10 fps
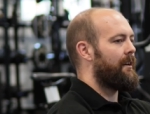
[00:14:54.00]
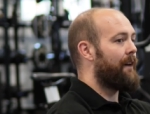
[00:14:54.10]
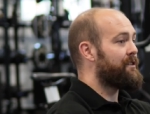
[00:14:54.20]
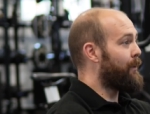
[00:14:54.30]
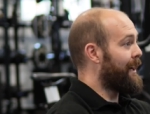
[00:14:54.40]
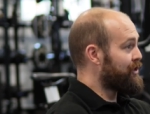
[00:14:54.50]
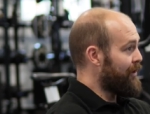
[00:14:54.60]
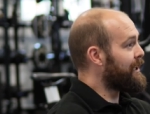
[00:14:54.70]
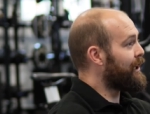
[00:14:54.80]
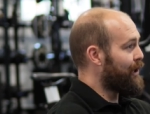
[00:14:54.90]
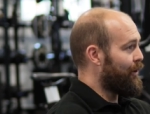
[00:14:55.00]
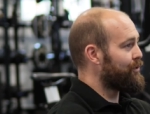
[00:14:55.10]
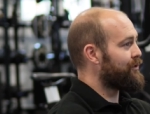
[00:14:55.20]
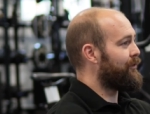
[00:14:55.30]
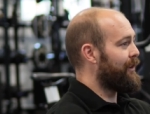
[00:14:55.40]
I've still had training
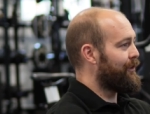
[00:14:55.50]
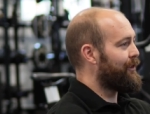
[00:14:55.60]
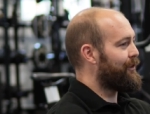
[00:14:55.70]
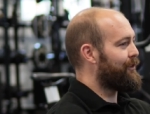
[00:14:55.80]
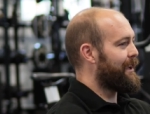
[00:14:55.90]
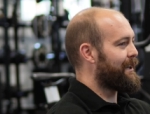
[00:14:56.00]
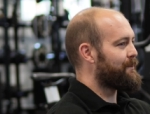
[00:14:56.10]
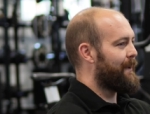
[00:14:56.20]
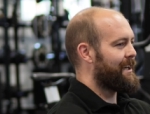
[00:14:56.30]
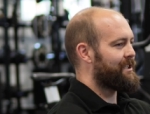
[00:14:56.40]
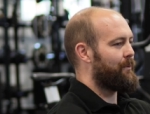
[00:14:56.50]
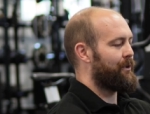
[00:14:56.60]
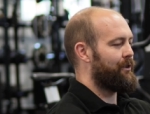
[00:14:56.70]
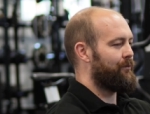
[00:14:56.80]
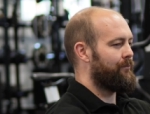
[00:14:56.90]
goals and things, but actually when
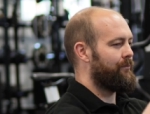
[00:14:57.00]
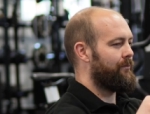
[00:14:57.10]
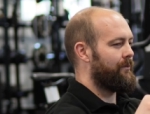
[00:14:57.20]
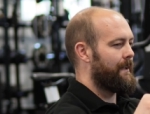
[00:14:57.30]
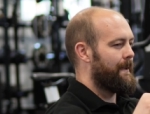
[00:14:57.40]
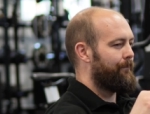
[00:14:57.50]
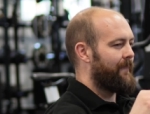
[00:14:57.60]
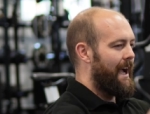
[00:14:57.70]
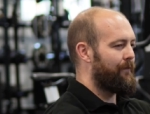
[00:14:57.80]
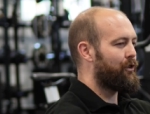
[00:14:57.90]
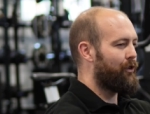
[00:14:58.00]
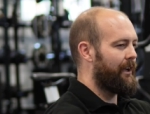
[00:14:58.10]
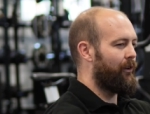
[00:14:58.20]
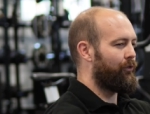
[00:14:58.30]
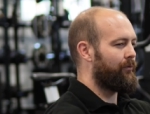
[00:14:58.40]
you haven't got
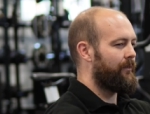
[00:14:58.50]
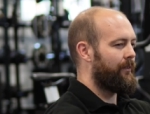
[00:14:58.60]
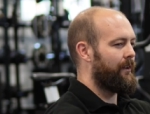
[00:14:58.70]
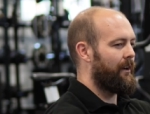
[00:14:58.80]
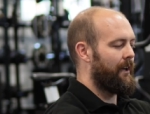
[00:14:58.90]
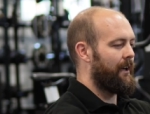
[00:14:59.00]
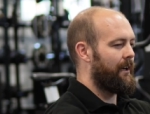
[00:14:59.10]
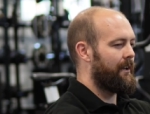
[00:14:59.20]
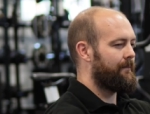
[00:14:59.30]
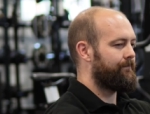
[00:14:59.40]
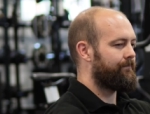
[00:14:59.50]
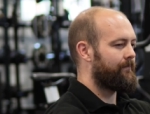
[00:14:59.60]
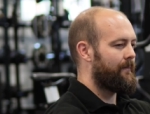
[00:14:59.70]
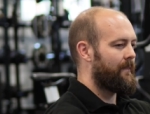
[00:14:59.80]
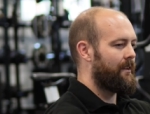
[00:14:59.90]
it on kind
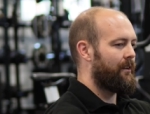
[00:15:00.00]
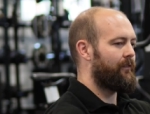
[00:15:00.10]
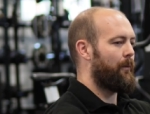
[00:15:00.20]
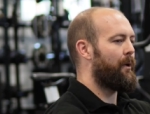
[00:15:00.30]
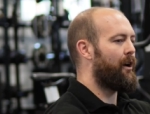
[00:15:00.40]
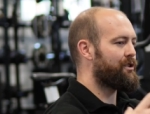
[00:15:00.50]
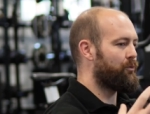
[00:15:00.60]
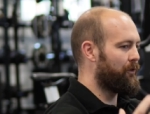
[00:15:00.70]
of a personal